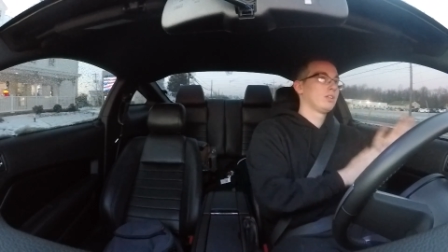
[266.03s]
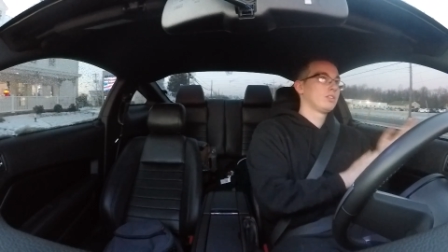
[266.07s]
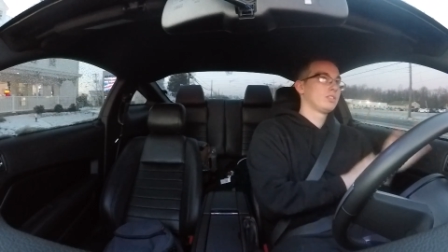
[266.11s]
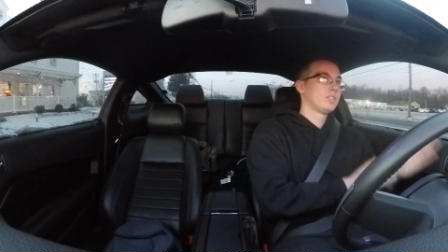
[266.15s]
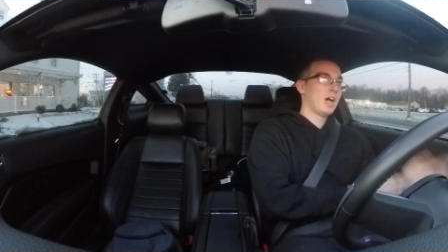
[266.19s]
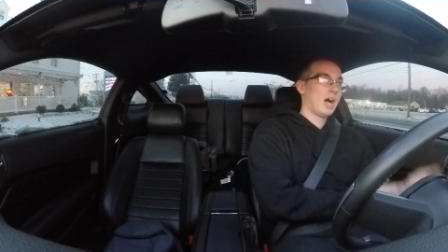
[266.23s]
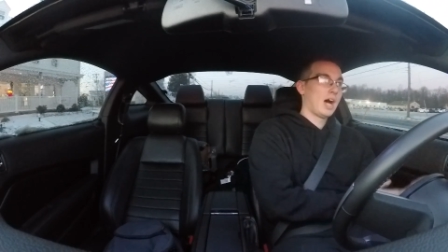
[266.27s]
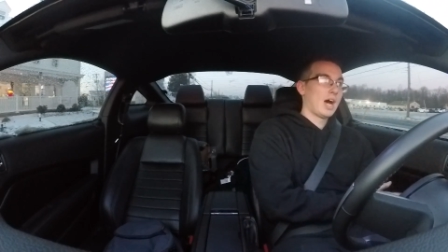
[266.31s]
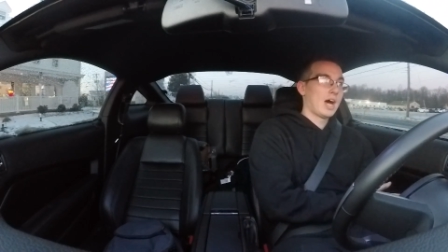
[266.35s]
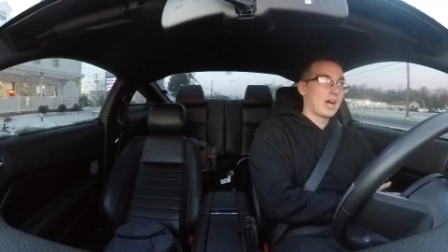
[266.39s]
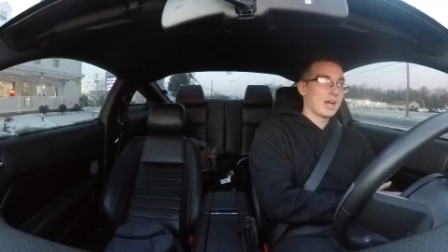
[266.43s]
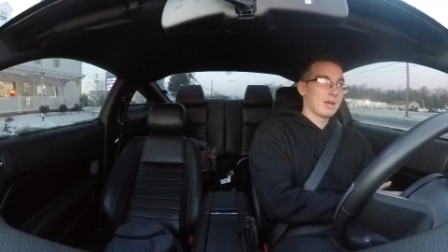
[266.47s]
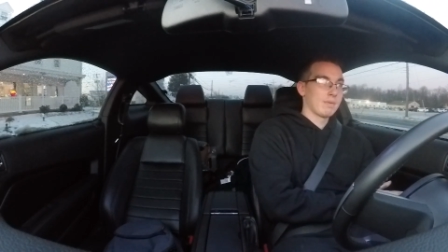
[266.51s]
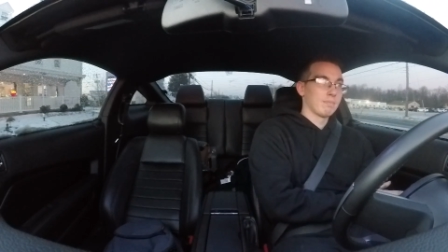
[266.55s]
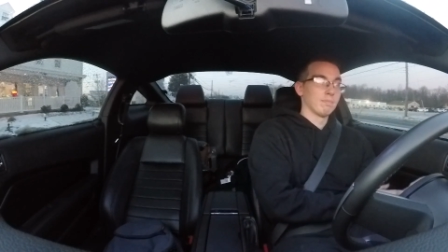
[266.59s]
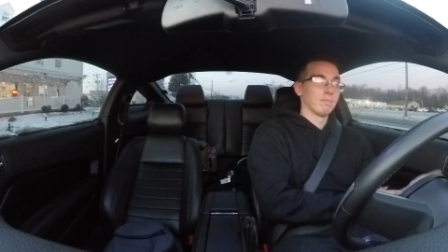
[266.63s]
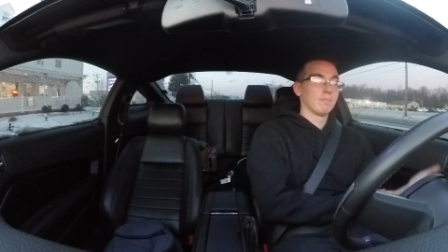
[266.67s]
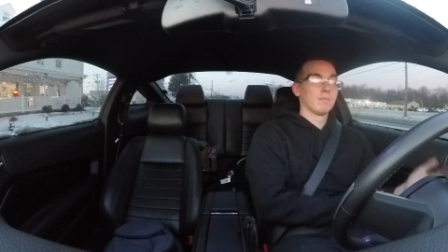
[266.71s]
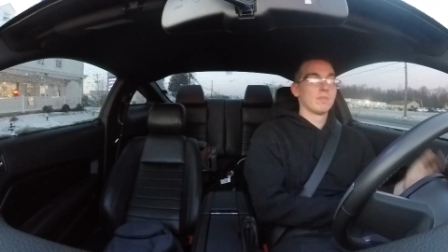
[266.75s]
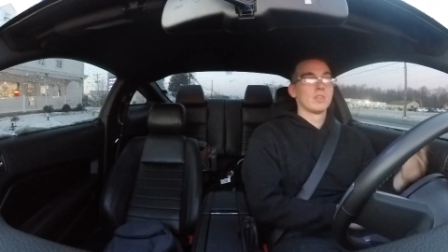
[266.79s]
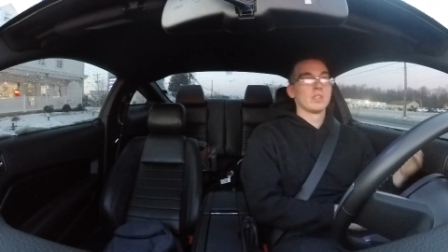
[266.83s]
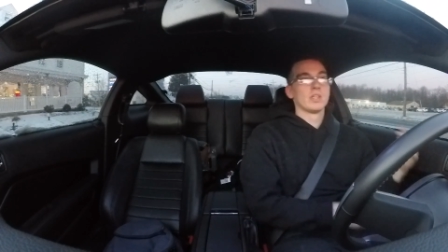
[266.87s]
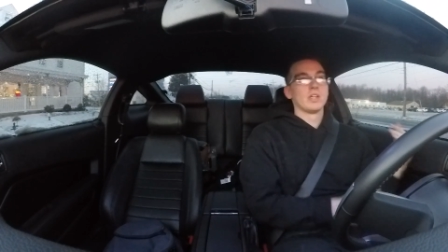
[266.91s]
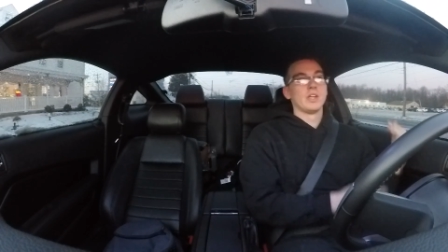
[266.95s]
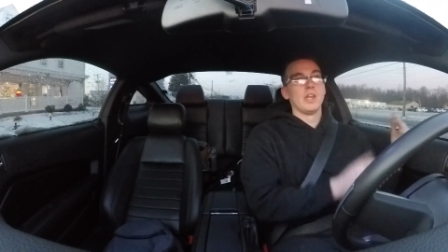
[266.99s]
Time,
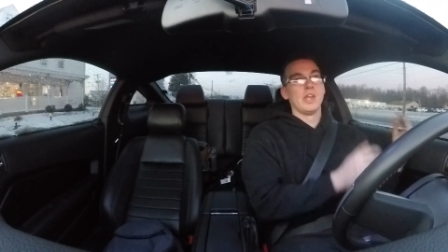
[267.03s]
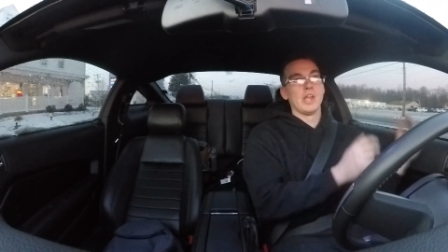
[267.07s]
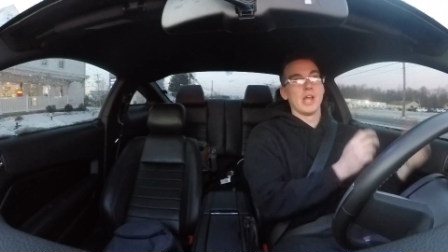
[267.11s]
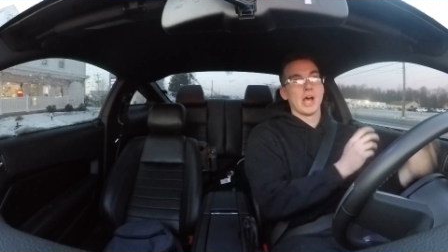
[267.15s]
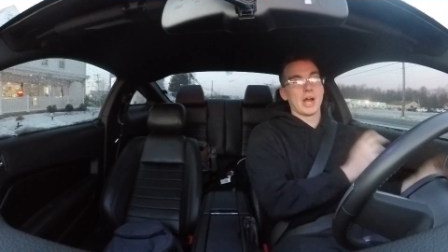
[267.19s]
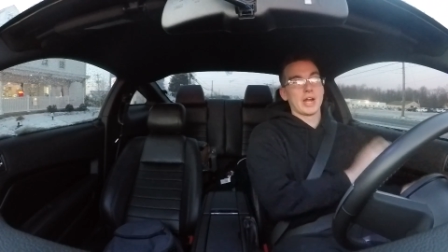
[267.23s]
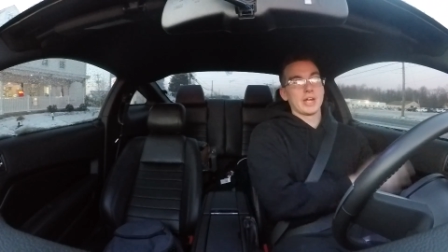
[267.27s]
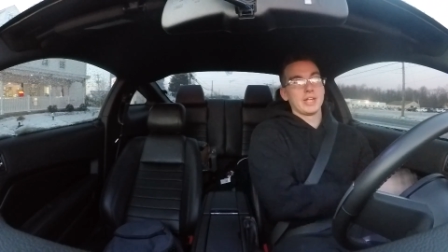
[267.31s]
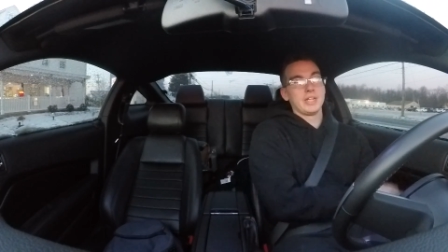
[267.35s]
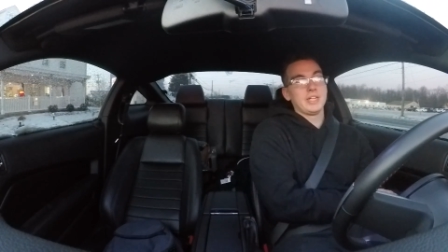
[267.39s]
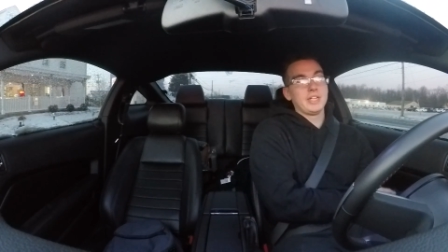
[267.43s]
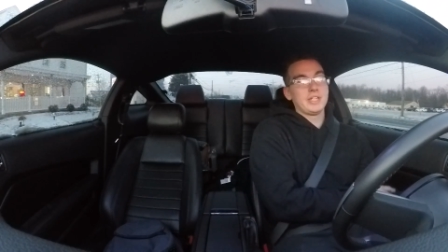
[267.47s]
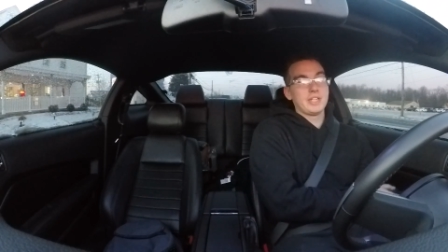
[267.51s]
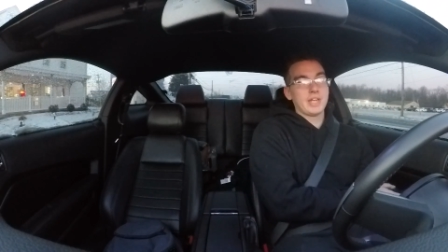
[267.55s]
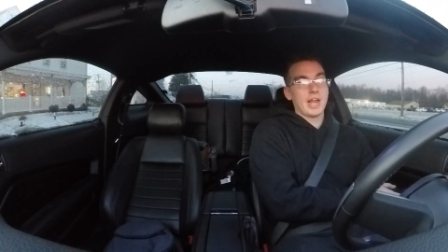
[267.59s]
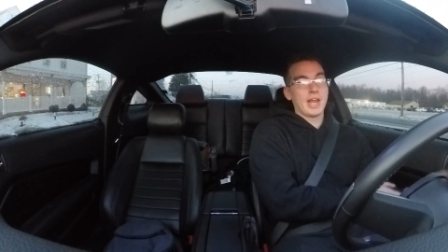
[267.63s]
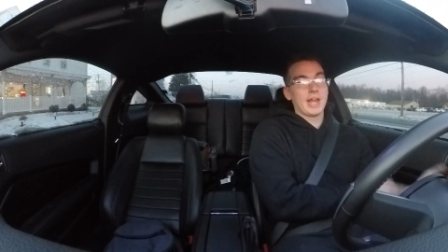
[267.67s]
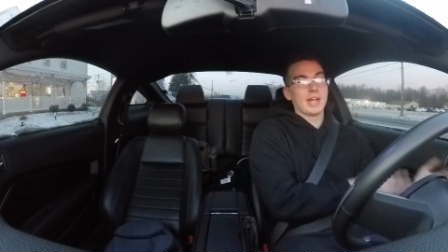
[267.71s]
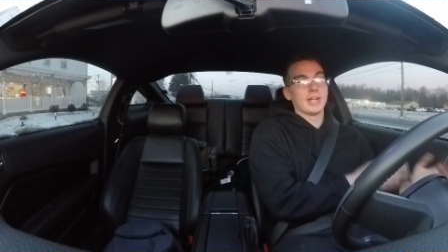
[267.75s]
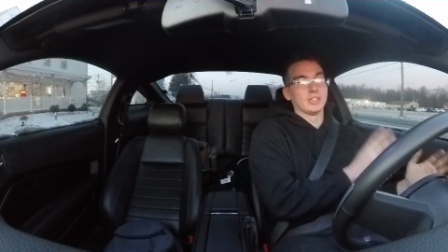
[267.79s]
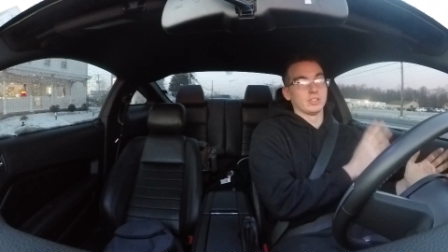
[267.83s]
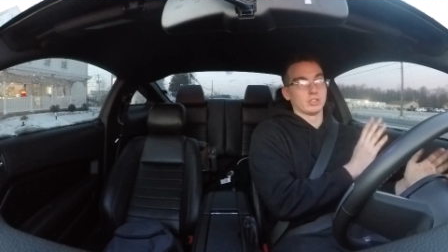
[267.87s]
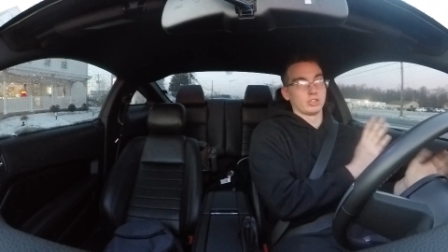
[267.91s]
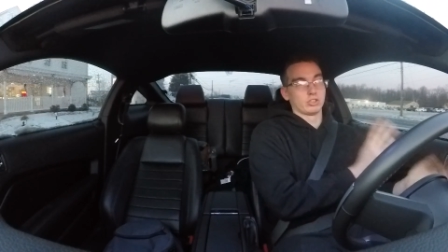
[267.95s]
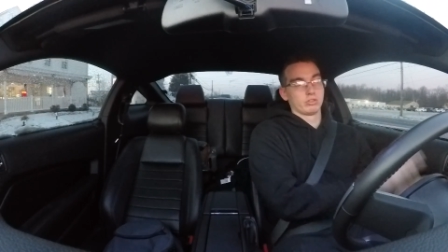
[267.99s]
90
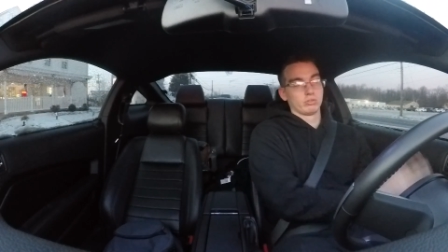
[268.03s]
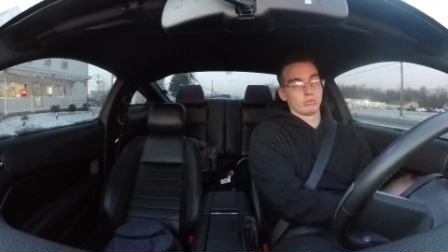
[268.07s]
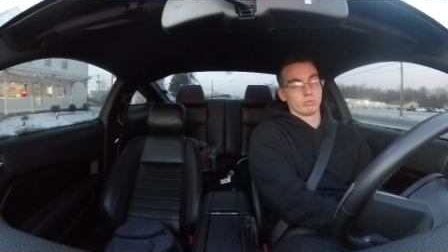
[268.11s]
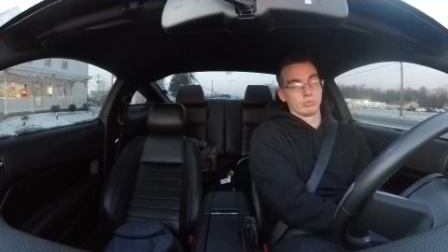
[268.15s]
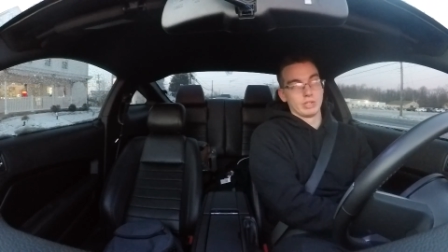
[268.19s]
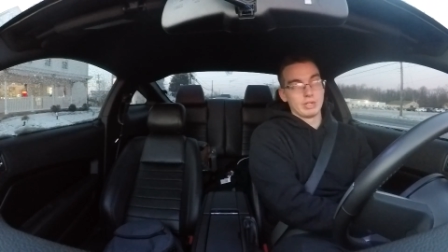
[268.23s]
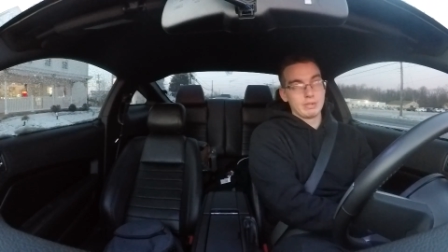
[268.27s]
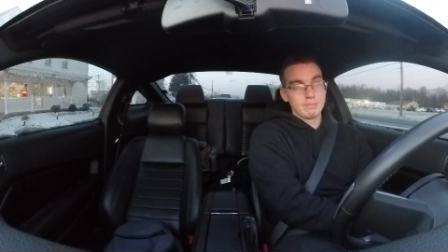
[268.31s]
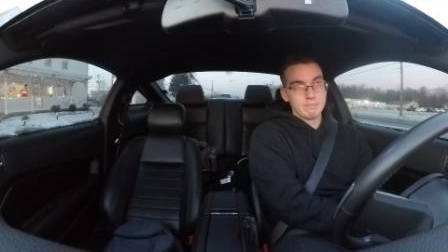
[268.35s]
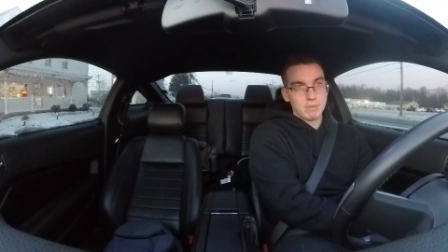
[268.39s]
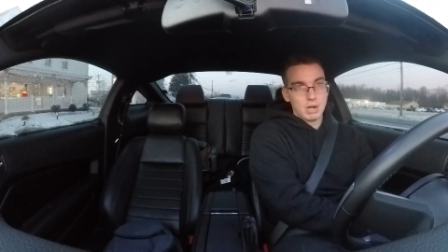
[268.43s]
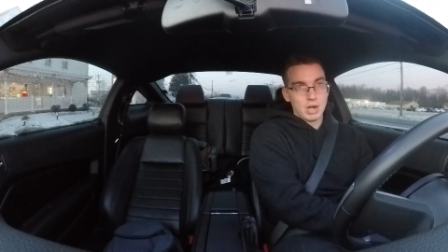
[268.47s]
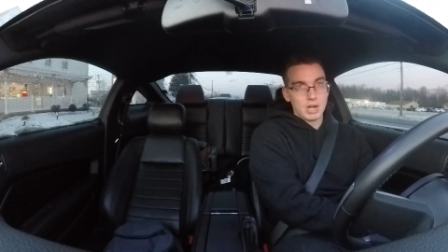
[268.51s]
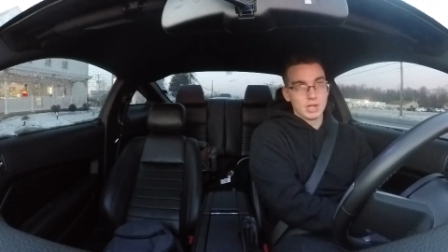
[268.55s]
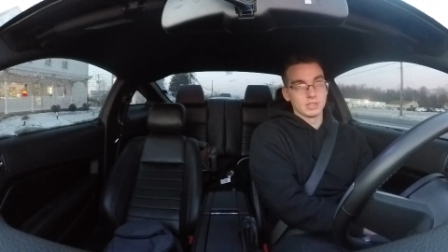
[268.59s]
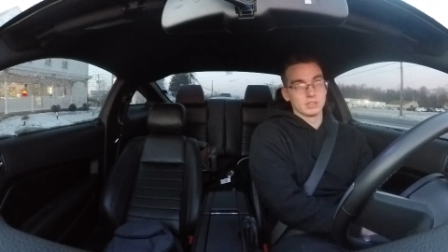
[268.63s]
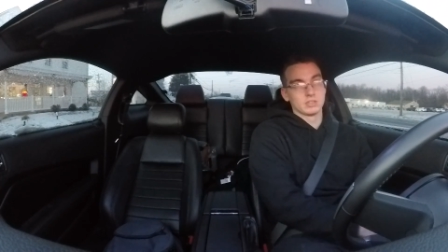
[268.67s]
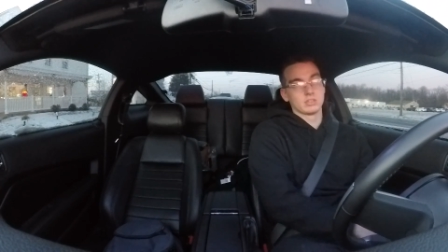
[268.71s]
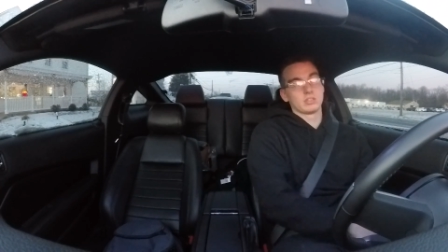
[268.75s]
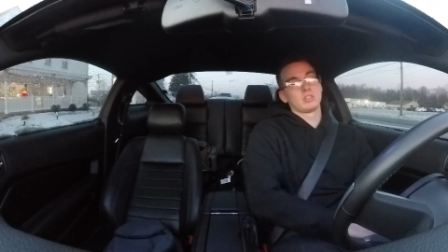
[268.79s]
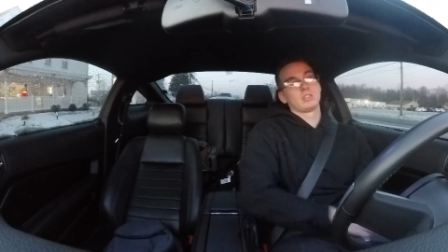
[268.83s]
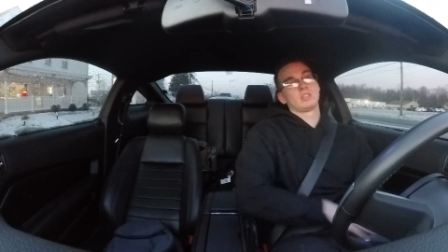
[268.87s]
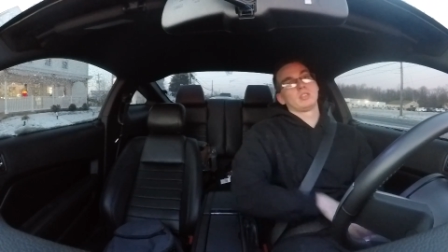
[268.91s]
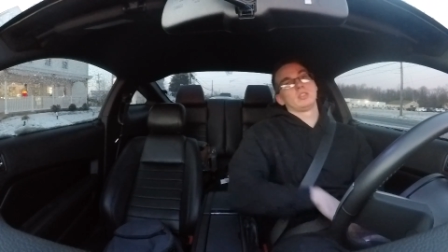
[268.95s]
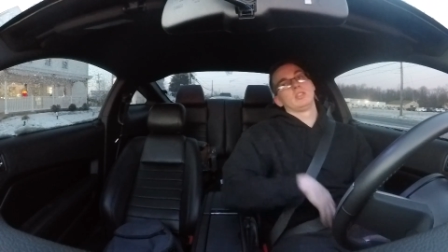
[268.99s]
days, 3
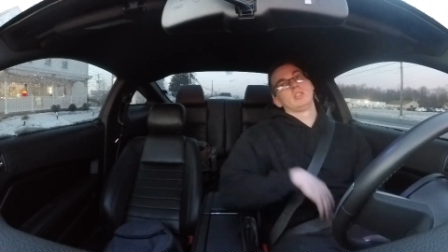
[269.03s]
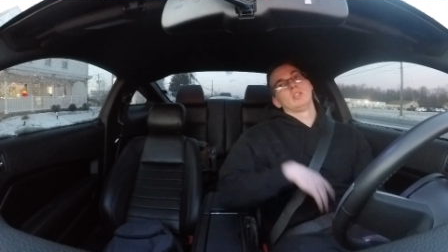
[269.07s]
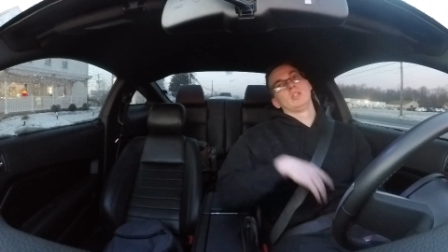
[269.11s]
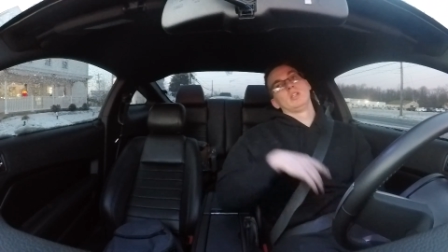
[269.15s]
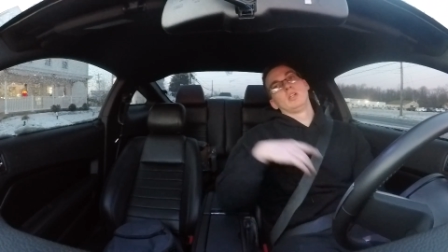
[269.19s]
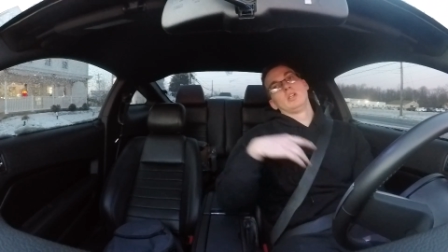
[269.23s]
months